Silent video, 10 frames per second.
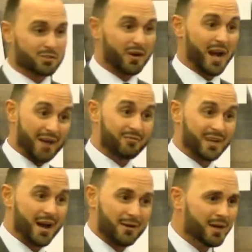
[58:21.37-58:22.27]
for a half an
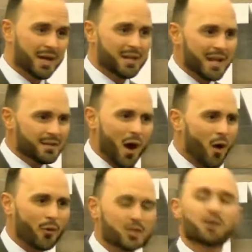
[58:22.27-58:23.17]
hour.
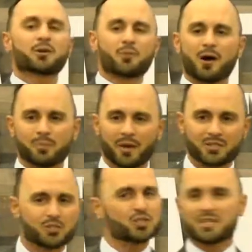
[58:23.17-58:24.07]
No, you're in the wrong place.
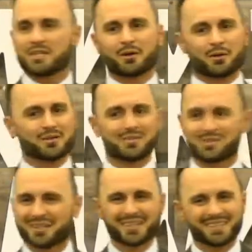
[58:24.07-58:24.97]
You just need to go.
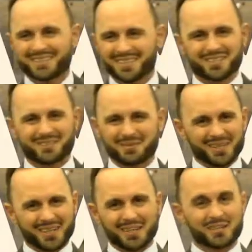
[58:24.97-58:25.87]

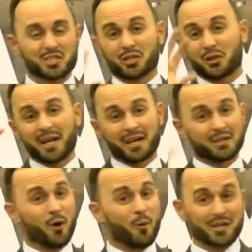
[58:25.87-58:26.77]
Just click.
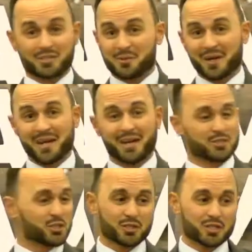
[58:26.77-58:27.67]
Go watch somebody
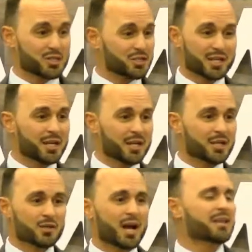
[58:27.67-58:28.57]
else.
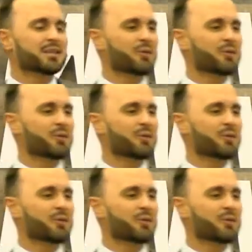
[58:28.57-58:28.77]
You're not in the